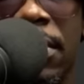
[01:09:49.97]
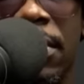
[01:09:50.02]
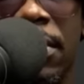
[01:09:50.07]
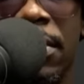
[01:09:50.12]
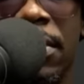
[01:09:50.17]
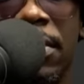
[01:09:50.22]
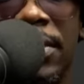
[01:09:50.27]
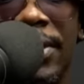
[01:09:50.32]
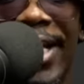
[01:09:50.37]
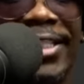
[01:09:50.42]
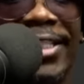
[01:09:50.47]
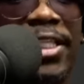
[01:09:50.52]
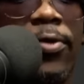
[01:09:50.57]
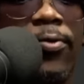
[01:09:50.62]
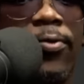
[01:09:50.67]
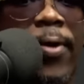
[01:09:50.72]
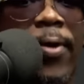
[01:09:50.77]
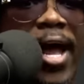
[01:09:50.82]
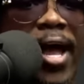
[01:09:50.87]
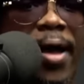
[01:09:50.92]
that's a
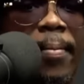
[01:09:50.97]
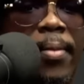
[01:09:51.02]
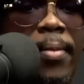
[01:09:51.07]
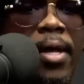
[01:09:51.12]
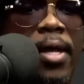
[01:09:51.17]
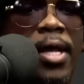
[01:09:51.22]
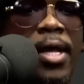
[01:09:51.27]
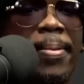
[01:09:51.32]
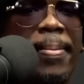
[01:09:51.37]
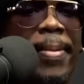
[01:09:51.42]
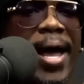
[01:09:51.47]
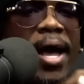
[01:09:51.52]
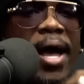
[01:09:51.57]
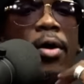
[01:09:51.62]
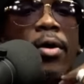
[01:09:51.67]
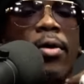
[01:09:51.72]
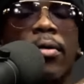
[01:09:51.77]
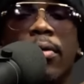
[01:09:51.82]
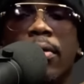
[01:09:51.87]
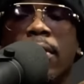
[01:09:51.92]
wrap. Now,
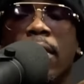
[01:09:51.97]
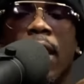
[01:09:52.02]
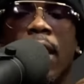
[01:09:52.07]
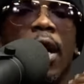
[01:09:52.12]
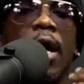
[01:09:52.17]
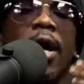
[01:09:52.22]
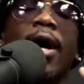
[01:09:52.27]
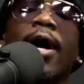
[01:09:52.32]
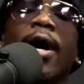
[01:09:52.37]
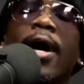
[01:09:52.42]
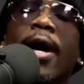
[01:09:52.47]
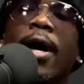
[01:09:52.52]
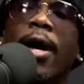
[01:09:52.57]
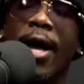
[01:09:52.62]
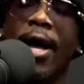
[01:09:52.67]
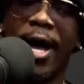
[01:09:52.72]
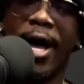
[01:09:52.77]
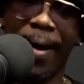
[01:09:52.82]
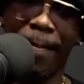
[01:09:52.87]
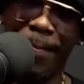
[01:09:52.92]

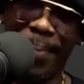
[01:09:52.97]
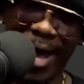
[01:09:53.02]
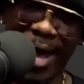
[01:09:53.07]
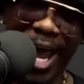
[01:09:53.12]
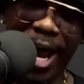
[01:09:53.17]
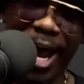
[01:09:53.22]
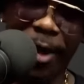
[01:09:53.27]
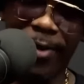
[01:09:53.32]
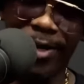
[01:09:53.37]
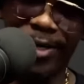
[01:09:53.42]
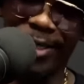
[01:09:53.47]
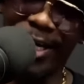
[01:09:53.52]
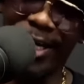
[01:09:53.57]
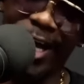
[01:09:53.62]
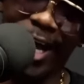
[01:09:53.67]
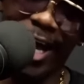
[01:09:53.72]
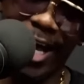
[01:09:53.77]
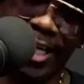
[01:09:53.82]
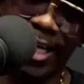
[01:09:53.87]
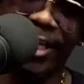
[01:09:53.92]
apparently
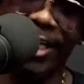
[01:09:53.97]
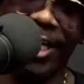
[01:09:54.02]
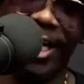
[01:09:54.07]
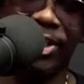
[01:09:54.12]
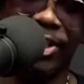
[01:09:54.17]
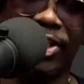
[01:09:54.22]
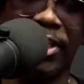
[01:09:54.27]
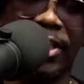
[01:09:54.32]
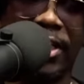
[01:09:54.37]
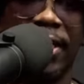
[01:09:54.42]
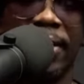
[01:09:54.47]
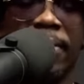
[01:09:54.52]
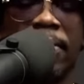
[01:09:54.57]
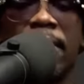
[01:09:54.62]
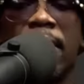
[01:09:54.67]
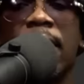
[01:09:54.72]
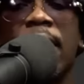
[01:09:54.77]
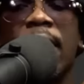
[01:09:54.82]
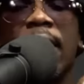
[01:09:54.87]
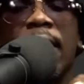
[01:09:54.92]
and allegedly,
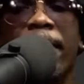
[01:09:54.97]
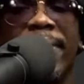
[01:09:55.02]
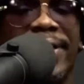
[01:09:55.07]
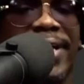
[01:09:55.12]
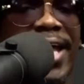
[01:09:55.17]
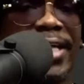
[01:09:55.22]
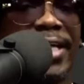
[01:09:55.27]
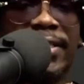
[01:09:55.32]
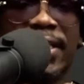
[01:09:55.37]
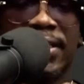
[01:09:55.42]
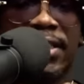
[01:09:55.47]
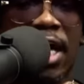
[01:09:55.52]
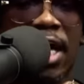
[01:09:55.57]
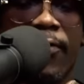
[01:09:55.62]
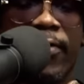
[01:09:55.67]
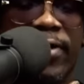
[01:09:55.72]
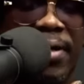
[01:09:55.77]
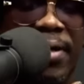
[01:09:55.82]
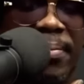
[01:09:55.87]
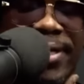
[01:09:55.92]
Manasseh's
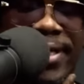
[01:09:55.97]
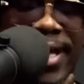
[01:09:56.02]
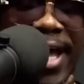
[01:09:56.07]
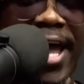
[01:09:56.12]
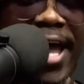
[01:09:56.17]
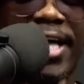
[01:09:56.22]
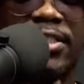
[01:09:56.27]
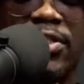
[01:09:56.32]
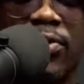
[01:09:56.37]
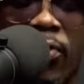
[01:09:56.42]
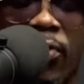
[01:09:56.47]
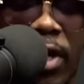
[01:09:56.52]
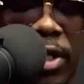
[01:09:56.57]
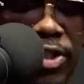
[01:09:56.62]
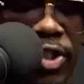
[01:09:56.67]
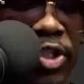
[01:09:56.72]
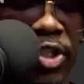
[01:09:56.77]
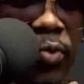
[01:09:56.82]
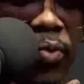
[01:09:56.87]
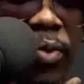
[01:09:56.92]
already been asked, "What do
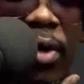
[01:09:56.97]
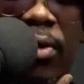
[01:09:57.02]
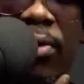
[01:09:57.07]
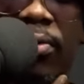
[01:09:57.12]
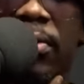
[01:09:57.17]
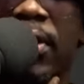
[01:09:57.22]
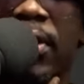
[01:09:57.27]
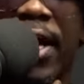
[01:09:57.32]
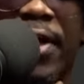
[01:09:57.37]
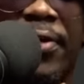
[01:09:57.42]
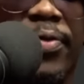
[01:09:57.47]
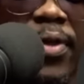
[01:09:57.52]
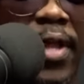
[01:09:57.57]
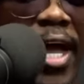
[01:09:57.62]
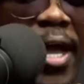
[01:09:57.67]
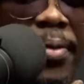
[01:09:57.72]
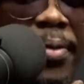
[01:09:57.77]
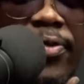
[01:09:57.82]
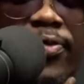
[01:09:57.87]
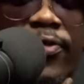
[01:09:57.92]
you want?" and
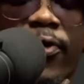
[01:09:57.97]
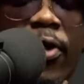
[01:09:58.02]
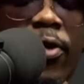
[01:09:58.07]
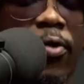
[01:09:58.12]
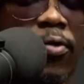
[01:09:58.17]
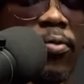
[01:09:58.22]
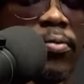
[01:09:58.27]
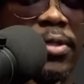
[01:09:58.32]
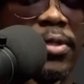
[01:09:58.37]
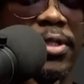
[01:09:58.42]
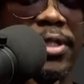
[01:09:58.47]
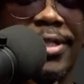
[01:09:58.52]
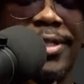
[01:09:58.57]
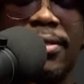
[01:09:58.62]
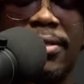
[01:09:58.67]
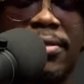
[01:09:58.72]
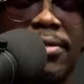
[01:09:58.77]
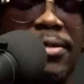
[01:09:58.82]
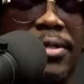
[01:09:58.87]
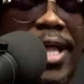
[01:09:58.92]
and thrown
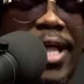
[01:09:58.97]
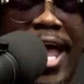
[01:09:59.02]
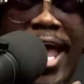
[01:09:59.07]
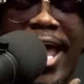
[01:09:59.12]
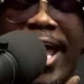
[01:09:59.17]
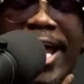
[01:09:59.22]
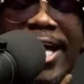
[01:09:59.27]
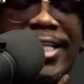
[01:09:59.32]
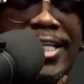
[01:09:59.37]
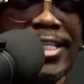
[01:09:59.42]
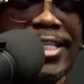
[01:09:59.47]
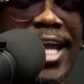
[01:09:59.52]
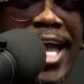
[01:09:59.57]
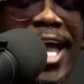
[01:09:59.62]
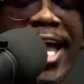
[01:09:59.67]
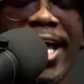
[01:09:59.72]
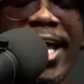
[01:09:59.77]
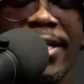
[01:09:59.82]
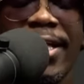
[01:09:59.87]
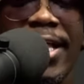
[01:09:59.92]
eight nine
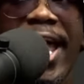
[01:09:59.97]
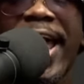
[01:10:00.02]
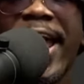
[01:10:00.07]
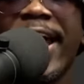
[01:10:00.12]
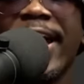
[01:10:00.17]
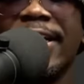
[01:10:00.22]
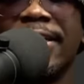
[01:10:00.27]
eight